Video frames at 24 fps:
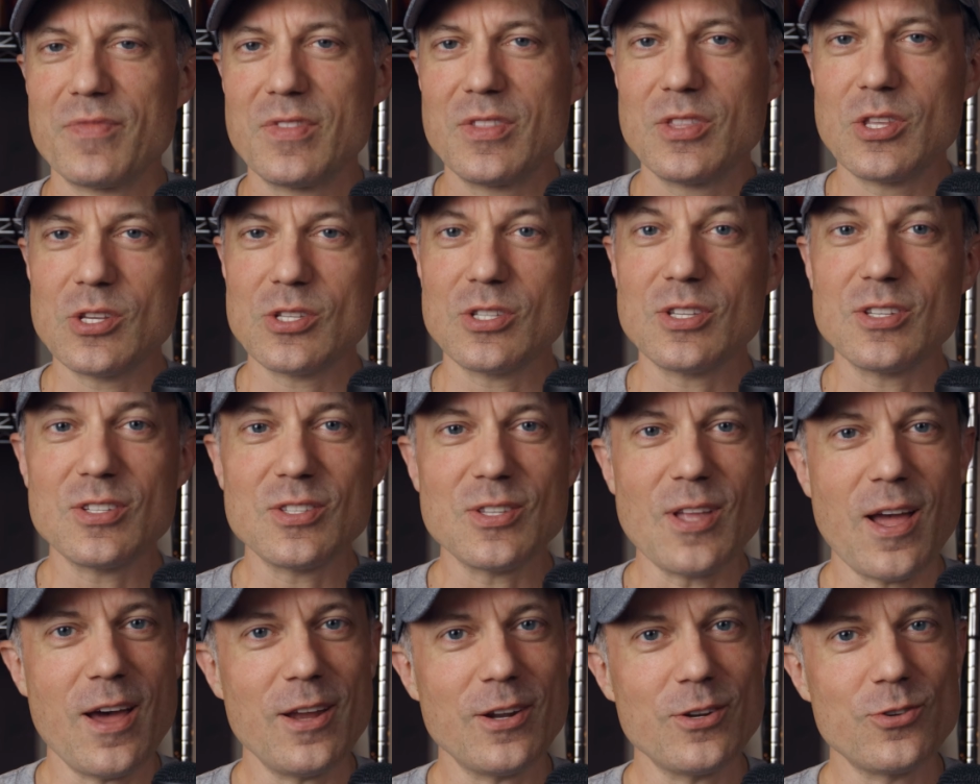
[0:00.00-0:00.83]
This is
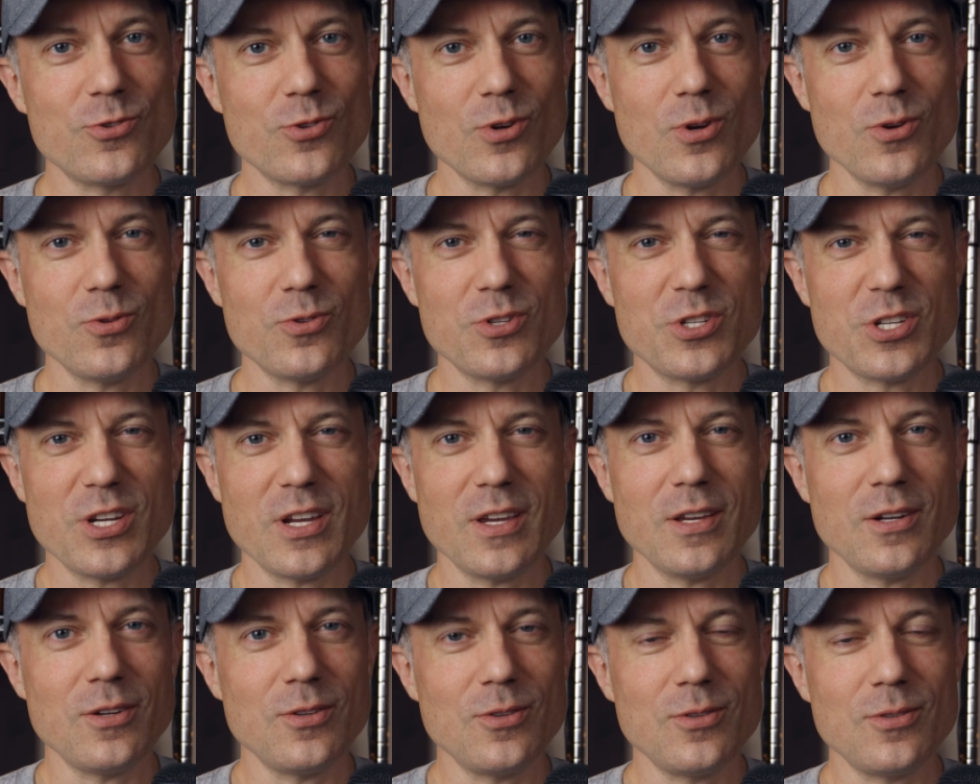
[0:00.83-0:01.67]
not a drone
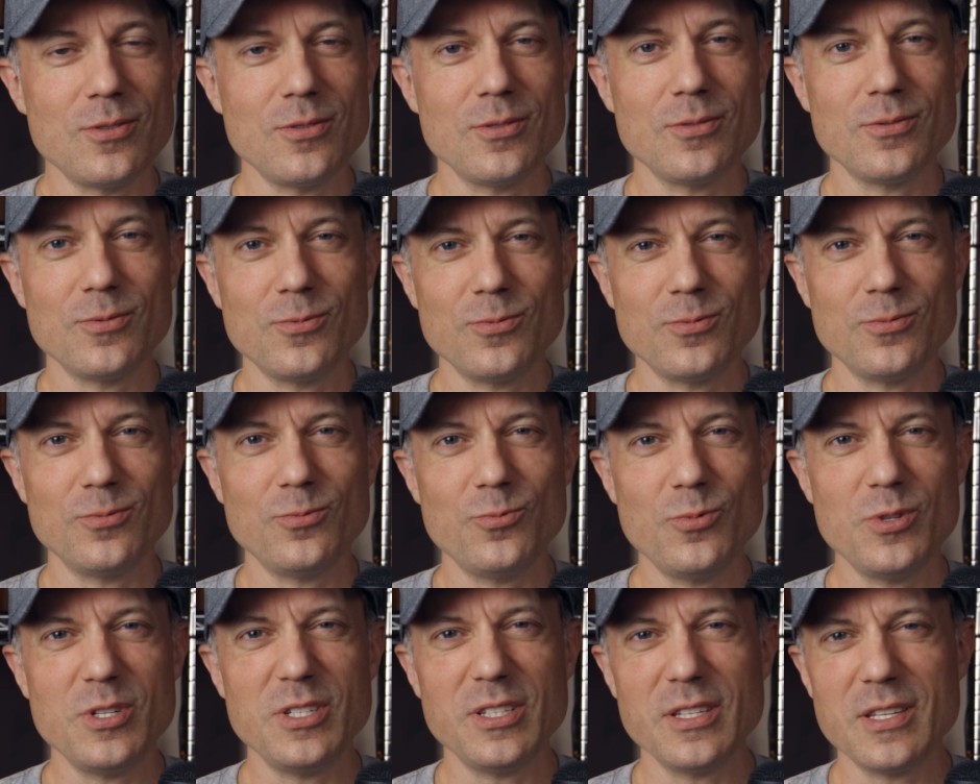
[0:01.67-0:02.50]
channel,
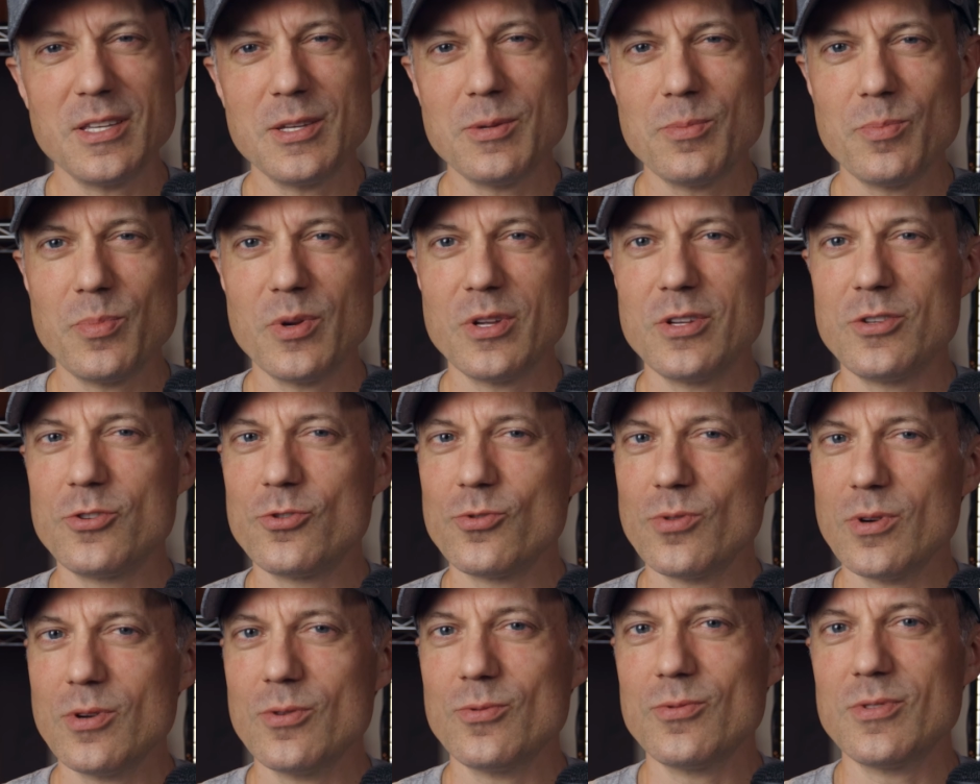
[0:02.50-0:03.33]
really, but
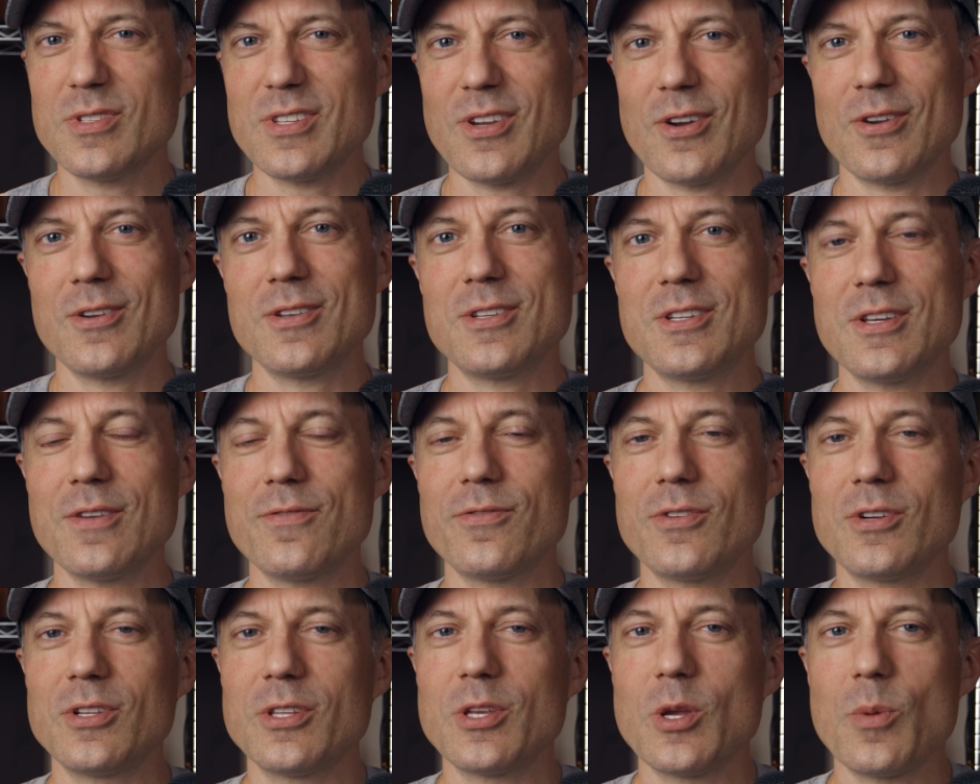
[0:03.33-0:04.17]
drones are
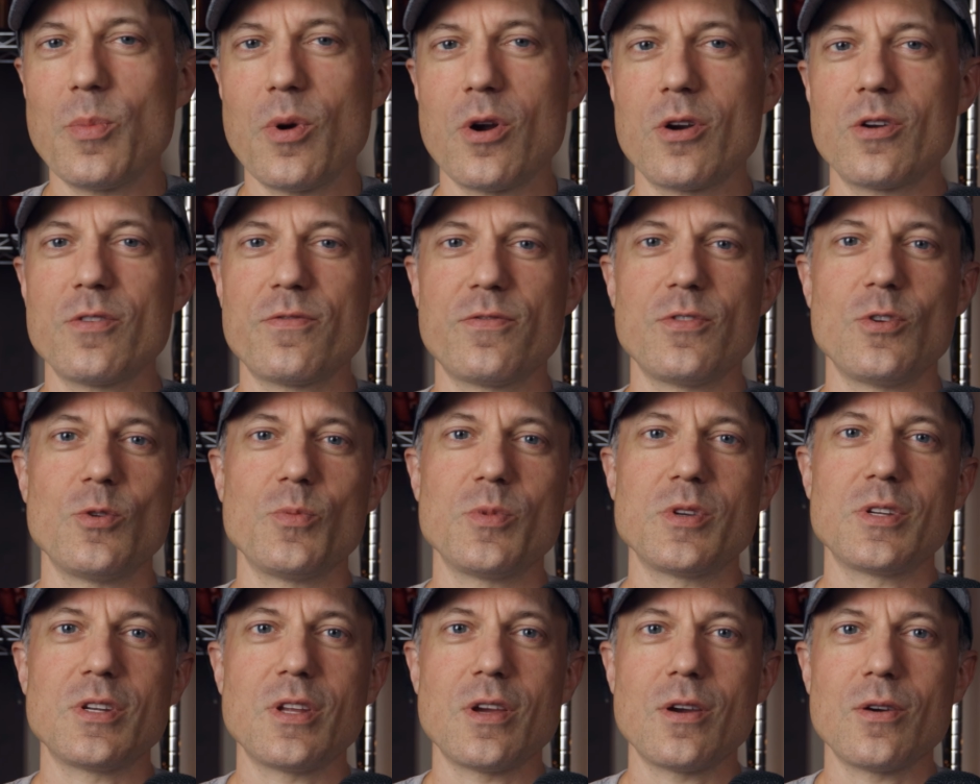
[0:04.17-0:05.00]
definitely a part of
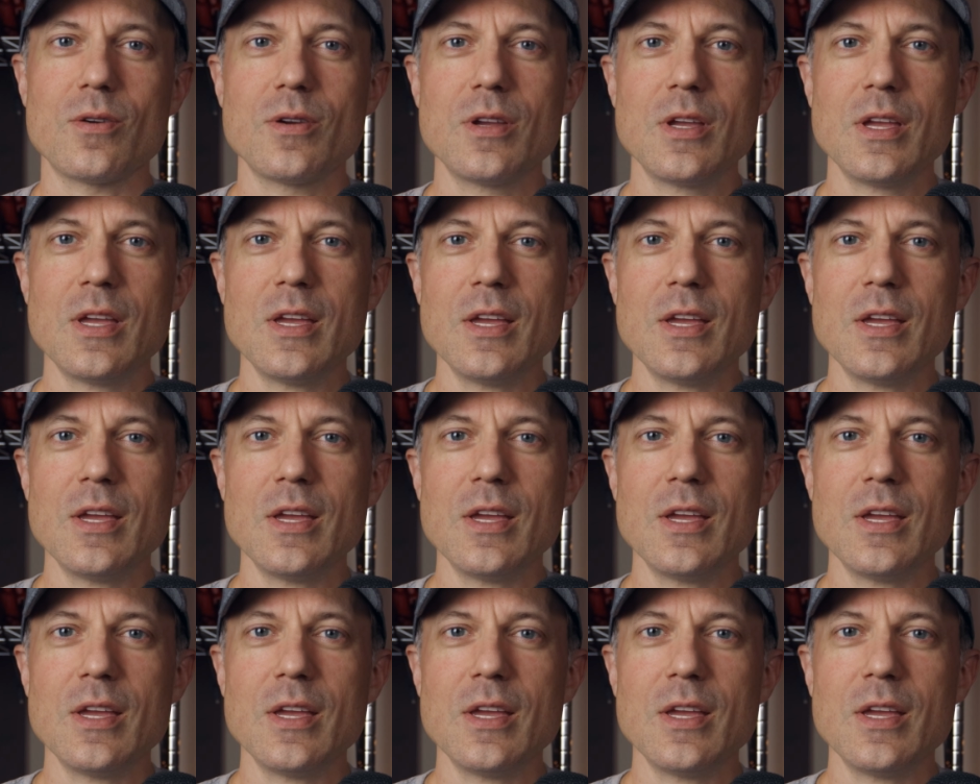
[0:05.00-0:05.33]
filming now.